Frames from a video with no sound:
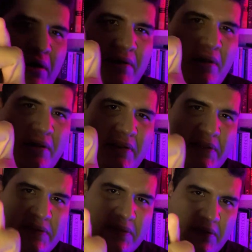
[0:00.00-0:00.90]
art on
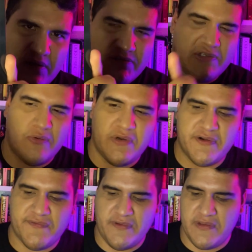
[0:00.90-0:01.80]
it. So
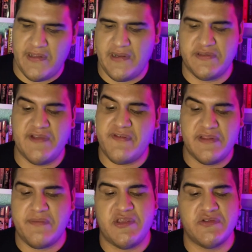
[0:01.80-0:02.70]
wonderful. And I'll
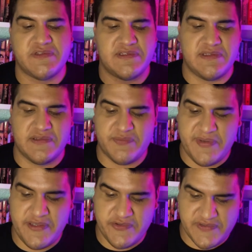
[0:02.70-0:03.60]
definitely be
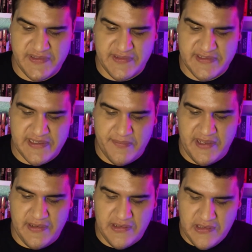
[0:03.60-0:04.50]
using this. I
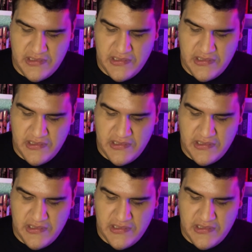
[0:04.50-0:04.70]
mean,